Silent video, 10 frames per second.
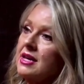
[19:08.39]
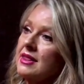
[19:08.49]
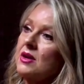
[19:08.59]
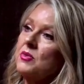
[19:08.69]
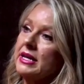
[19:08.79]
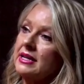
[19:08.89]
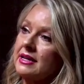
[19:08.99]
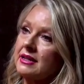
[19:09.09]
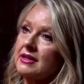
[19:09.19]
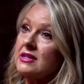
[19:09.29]
They went
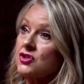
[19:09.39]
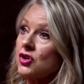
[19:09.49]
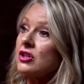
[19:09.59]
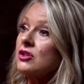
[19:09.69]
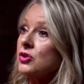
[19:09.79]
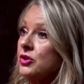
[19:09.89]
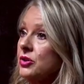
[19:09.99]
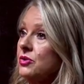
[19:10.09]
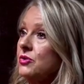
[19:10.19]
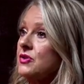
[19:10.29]
in. They started to
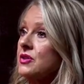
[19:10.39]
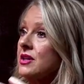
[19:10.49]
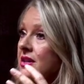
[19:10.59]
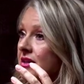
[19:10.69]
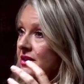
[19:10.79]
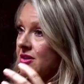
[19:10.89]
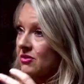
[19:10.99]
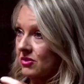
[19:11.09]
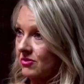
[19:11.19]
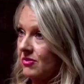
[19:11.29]
lose, you
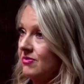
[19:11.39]
know,